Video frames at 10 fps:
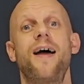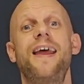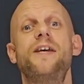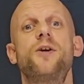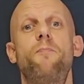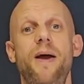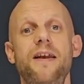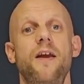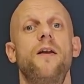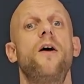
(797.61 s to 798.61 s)
and his
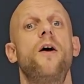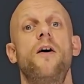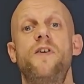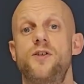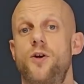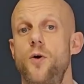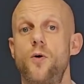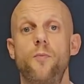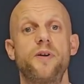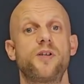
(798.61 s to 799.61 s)
opinion of his
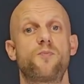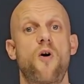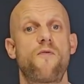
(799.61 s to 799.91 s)
Google Business